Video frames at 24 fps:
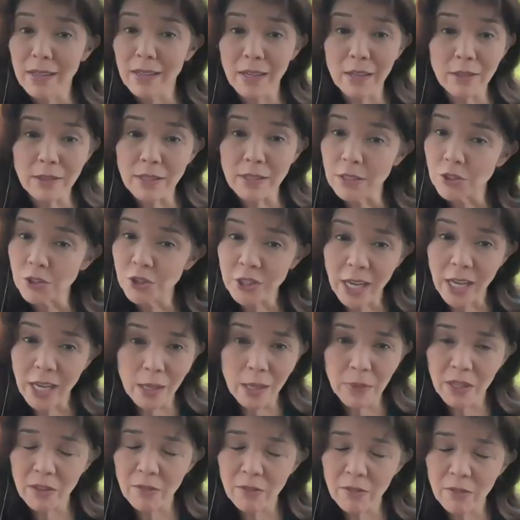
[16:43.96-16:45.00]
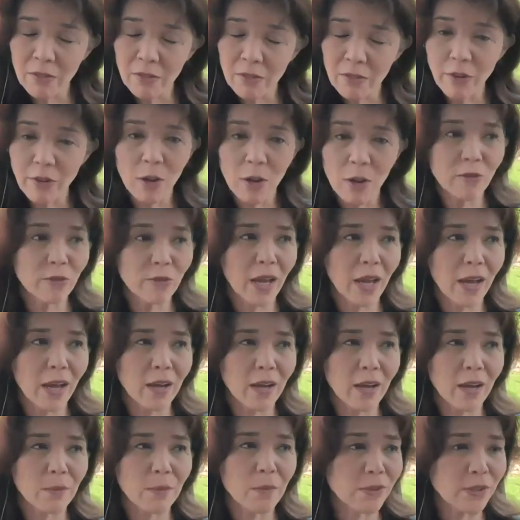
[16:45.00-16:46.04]
guilt and shame involved.
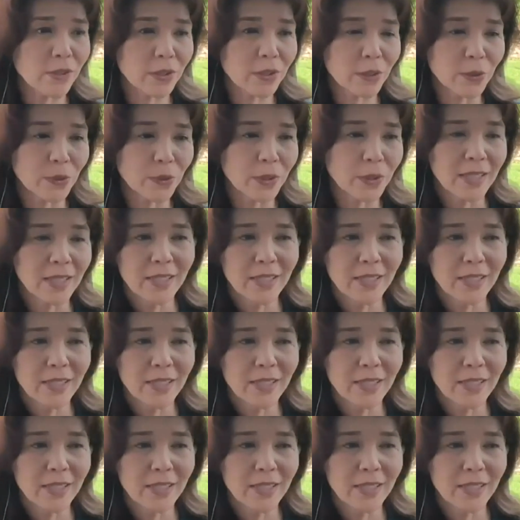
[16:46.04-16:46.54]
Also,